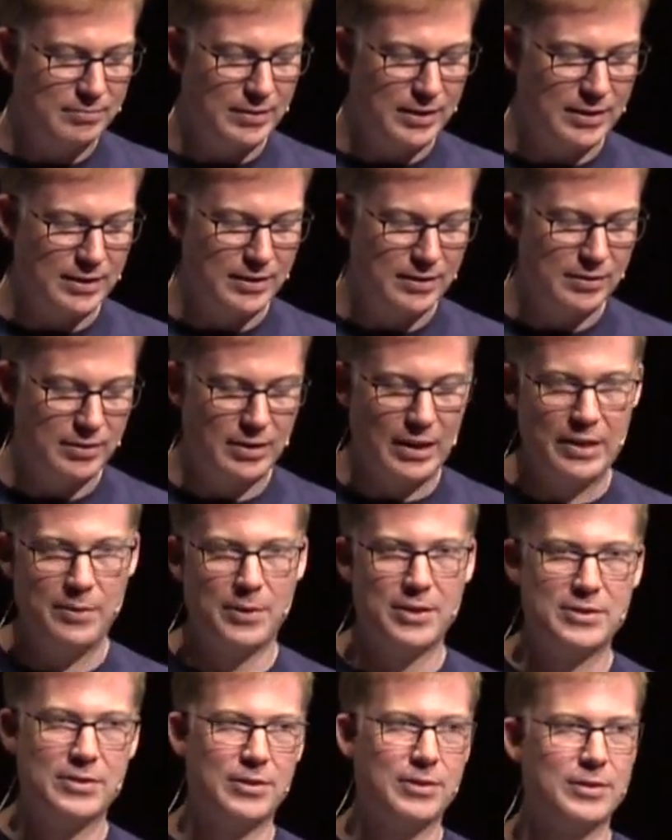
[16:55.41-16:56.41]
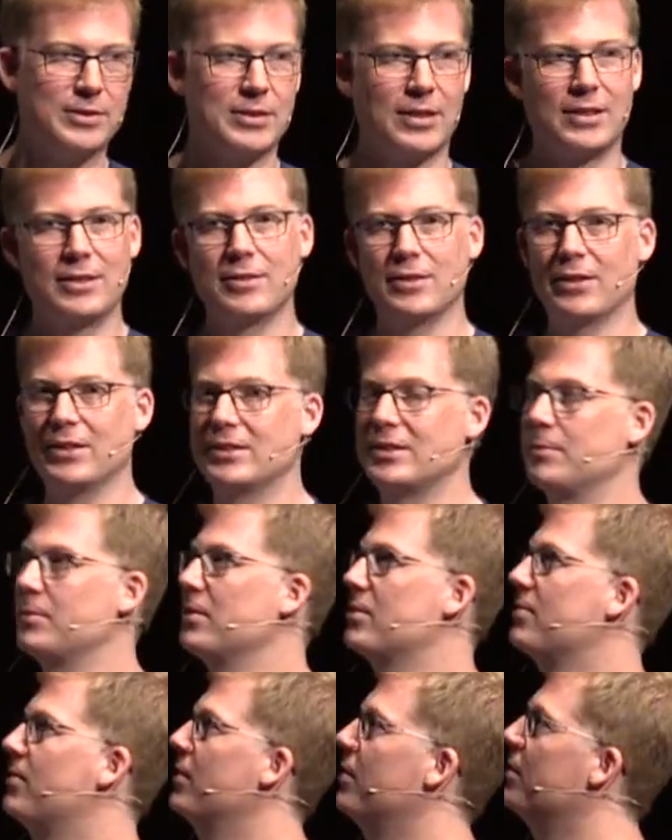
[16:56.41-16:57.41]
otherwise known as, I
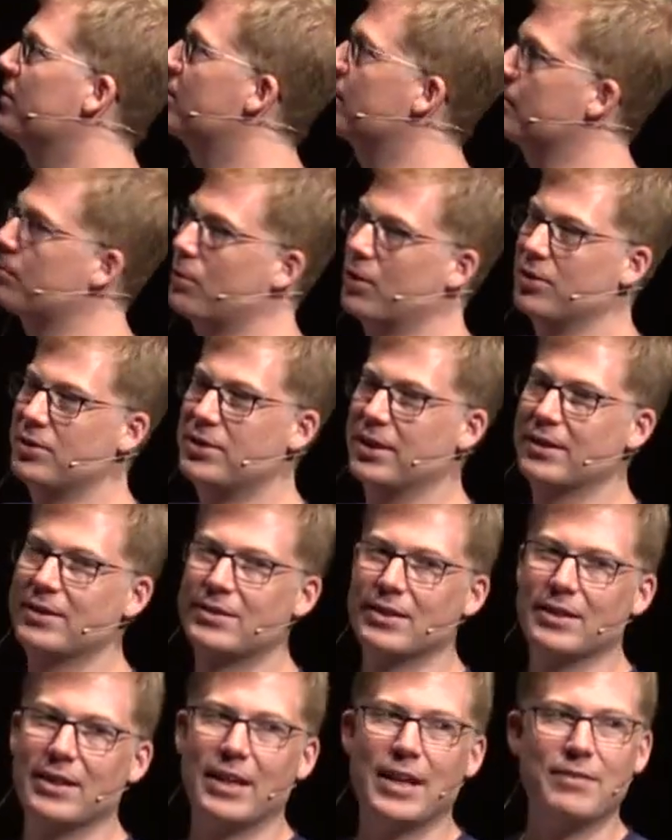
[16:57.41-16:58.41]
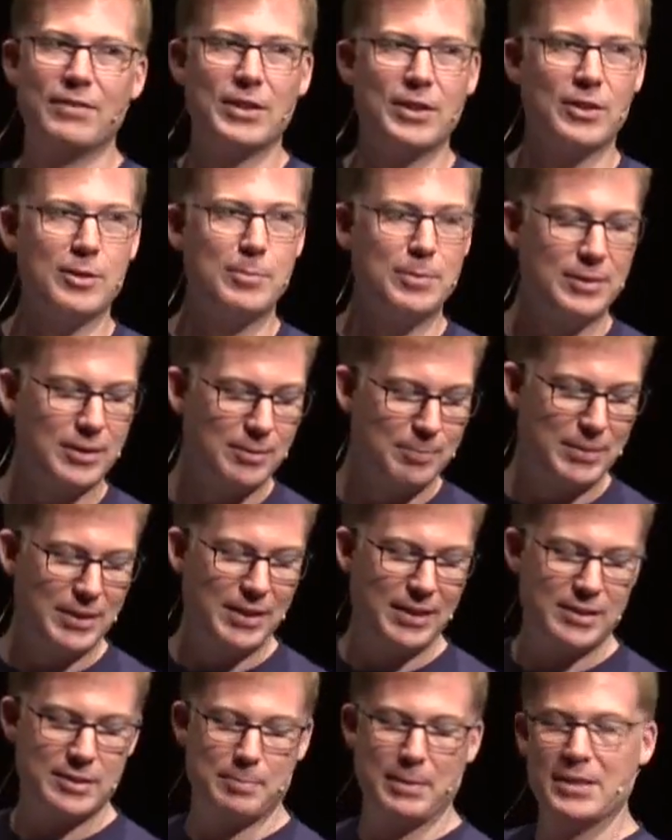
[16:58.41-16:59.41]
sometimes refer to as the project, having it open can
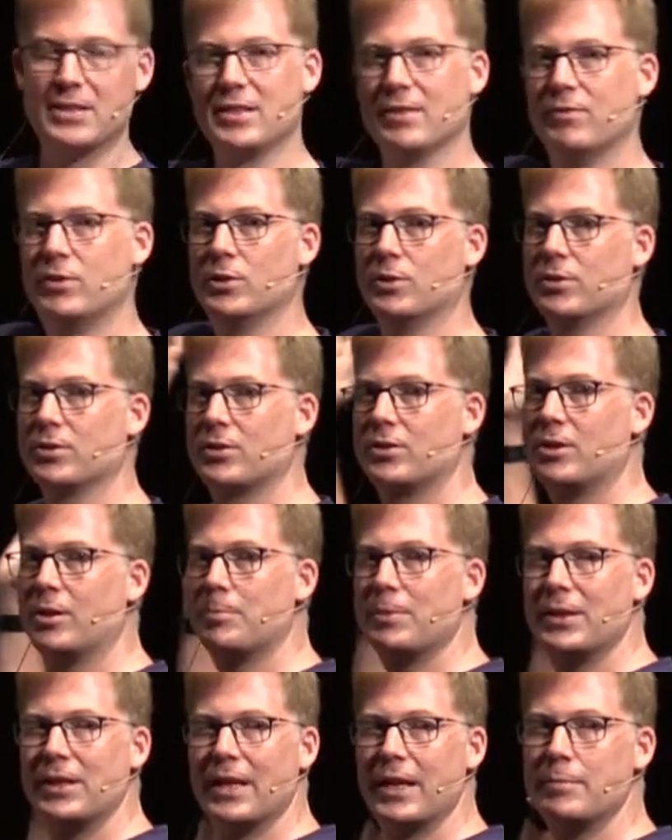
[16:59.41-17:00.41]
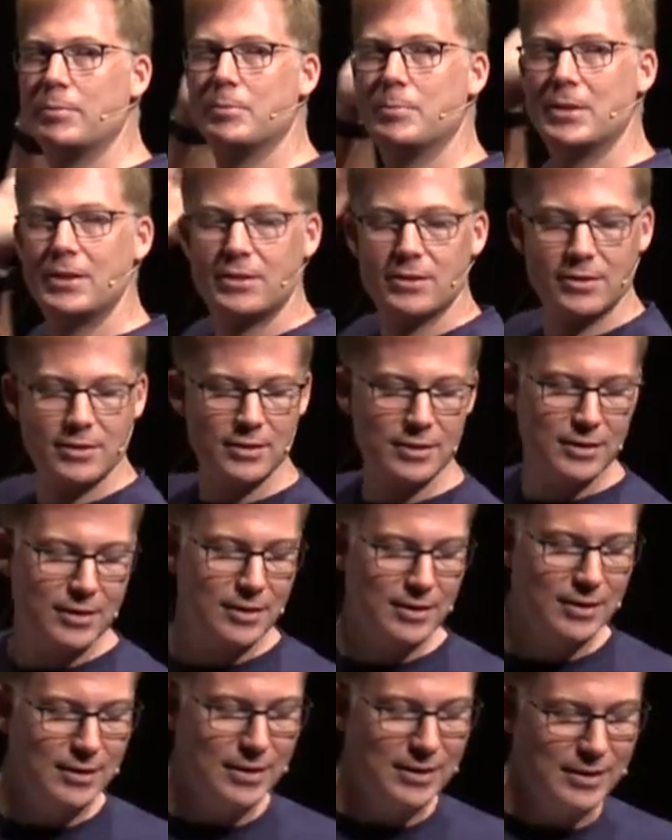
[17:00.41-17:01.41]
be expensive doorstop enablement.
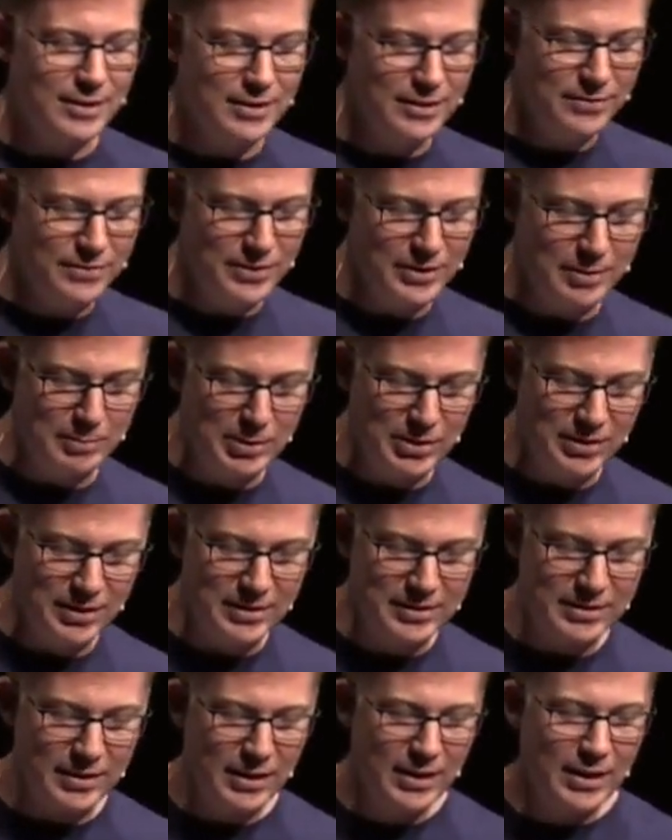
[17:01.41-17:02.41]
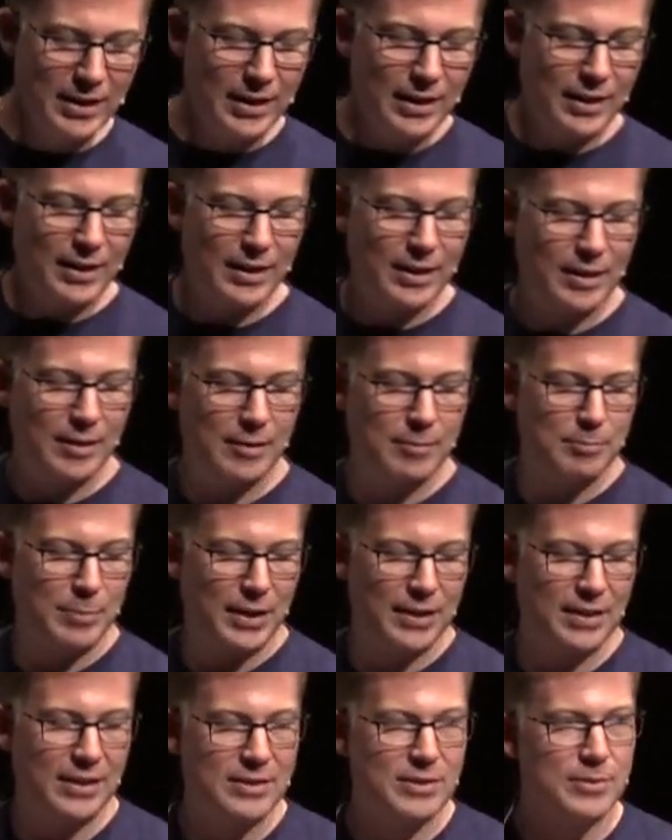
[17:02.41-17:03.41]
For communities.
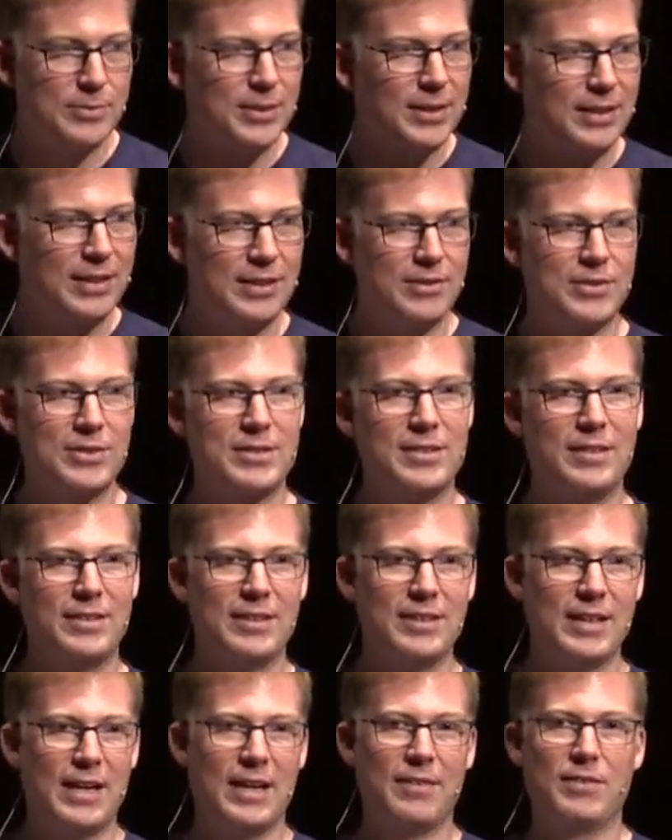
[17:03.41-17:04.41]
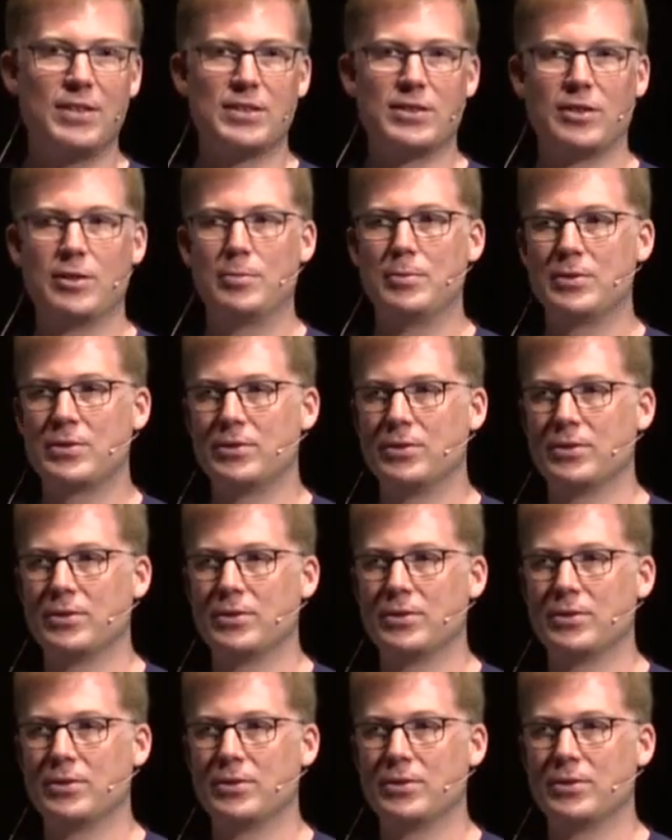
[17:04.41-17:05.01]
But it's a really interesting thing to have this open